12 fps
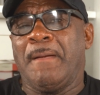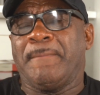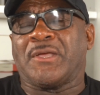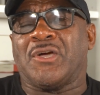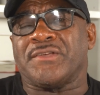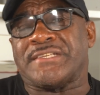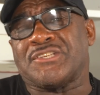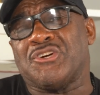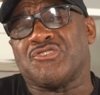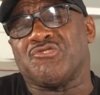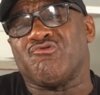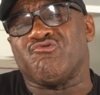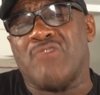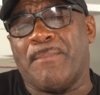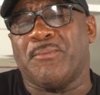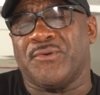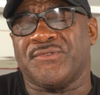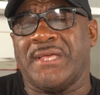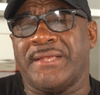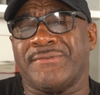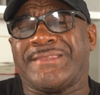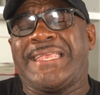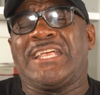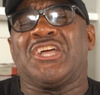because it's going to
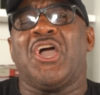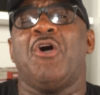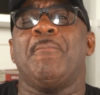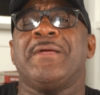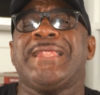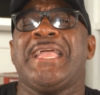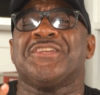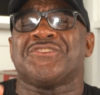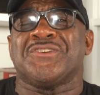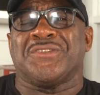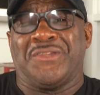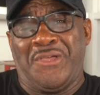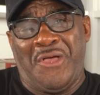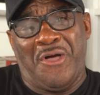represent the culmination